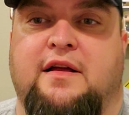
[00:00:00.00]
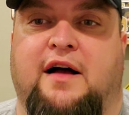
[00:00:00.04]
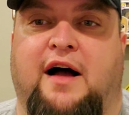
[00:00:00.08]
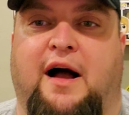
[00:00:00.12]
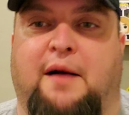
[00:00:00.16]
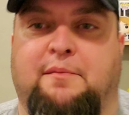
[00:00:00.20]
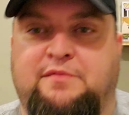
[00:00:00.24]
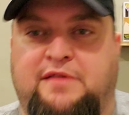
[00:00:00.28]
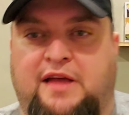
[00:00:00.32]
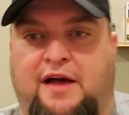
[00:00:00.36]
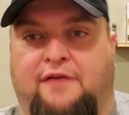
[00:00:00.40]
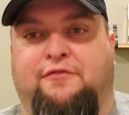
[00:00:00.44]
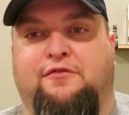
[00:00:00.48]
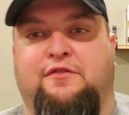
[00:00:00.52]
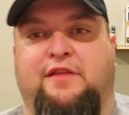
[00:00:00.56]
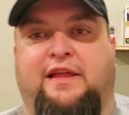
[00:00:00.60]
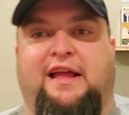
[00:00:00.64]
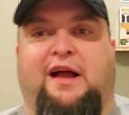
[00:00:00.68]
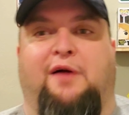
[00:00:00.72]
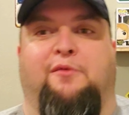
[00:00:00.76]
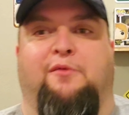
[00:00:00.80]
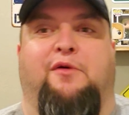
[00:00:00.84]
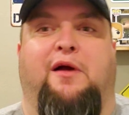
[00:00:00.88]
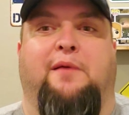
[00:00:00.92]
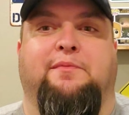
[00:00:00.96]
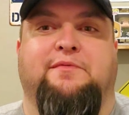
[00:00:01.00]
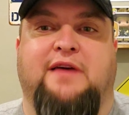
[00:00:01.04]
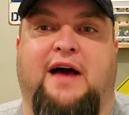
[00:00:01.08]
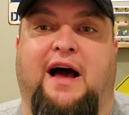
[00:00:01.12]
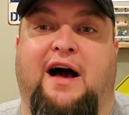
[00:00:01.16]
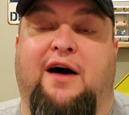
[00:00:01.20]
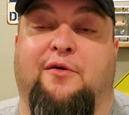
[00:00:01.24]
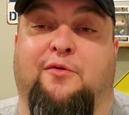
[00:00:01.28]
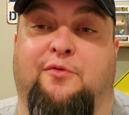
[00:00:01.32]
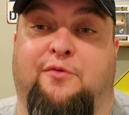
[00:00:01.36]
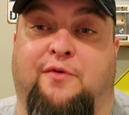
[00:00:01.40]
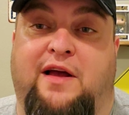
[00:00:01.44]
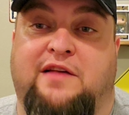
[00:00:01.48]
I'm definitely a
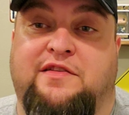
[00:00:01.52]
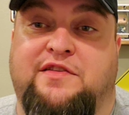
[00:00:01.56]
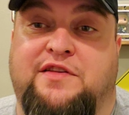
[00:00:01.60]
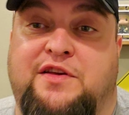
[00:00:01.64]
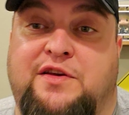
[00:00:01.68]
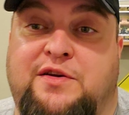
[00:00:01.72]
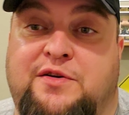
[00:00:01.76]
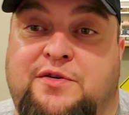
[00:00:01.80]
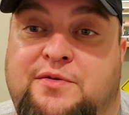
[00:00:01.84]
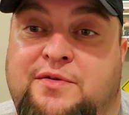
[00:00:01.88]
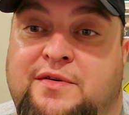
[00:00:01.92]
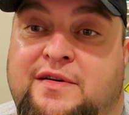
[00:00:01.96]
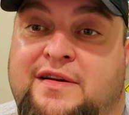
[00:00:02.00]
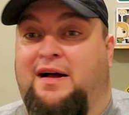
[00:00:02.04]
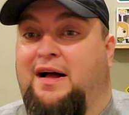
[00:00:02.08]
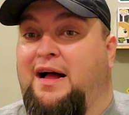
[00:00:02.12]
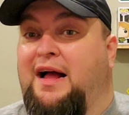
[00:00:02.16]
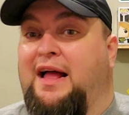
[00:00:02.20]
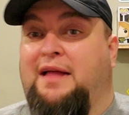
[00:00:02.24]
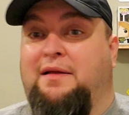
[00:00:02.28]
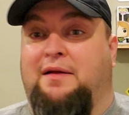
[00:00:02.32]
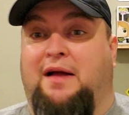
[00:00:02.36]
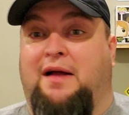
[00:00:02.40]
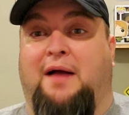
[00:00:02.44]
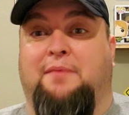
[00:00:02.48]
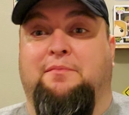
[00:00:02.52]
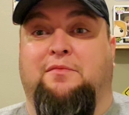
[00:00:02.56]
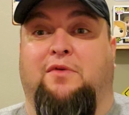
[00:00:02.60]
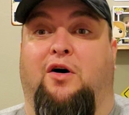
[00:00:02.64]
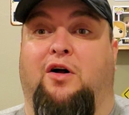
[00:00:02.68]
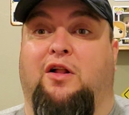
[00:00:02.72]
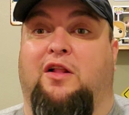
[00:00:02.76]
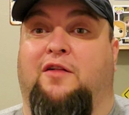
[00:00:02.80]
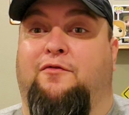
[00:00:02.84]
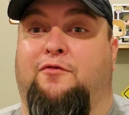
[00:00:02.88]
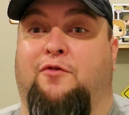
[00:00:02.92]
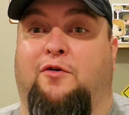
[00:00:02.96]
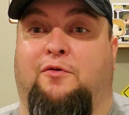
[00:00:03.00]
reptile rescue. I'm
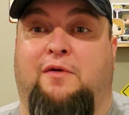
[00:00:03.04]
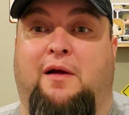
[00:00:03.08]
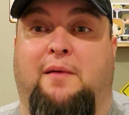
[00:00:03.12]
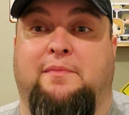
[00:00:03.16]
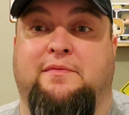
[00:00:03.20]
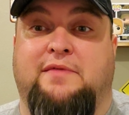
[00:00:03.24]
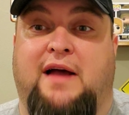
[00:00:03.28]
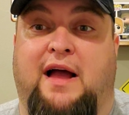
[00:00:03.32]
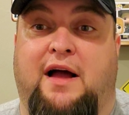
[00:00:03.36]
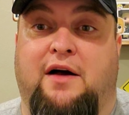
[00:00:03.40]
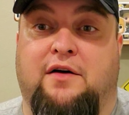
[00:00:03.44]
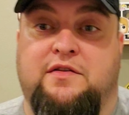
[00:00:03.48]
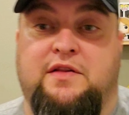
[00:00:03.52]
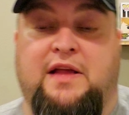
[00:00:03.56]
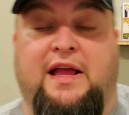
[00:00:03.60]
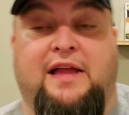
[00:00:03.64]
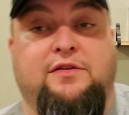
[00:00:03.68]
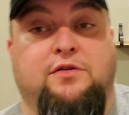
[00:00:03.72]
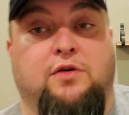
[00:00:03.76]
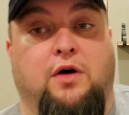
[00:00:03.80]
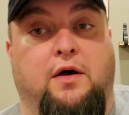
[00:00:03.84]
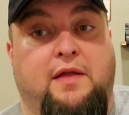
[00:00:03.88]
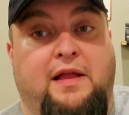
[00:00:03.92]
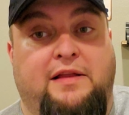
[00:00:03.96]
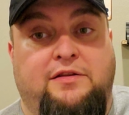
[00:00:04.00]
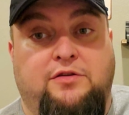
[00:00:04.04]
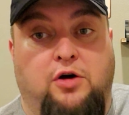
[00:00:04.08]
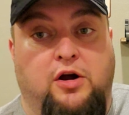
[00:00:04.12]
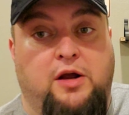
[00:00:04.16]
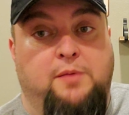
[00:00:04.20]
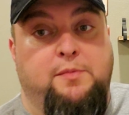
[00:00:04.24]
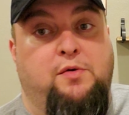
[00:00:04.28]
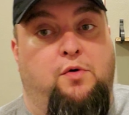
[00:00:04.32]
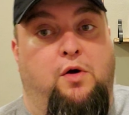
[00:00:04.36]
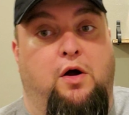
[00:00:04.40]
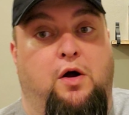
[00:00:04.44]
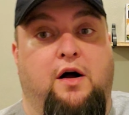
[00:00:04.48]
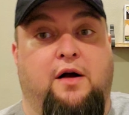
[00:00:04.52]
all for reptiles, and don't get
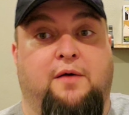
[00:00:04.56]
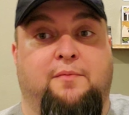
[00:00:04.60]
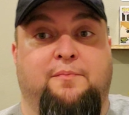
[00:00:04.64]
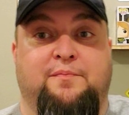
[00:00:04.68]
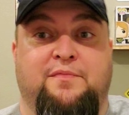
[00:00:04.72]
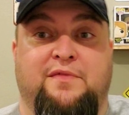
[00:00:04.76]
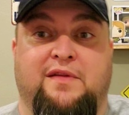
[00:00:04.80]
me wrong.